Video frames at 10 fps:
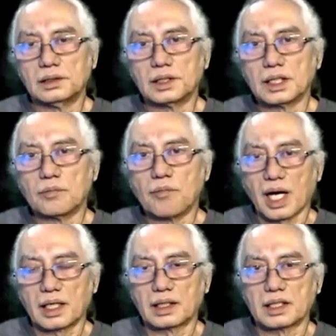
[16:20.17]
the
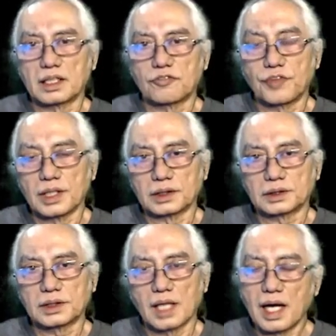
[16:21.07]
magnetic field
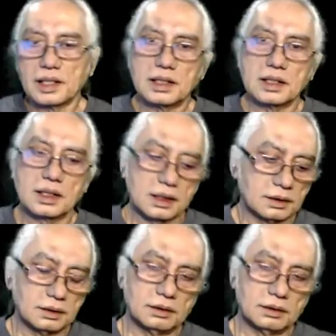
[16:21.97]
either